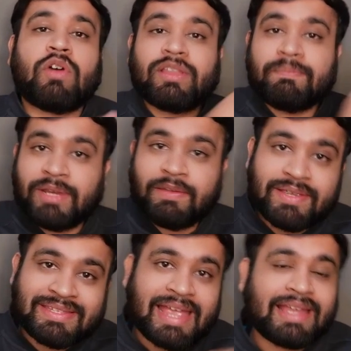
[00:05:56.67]
or the
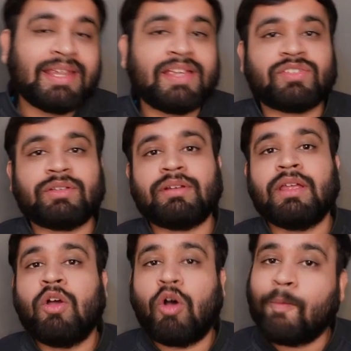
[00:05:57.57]
previous aggregation
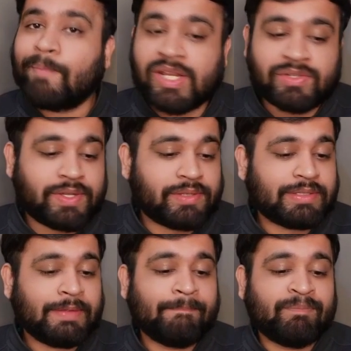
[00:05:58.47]

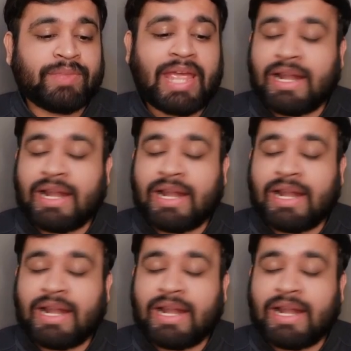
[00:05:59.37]
operations. And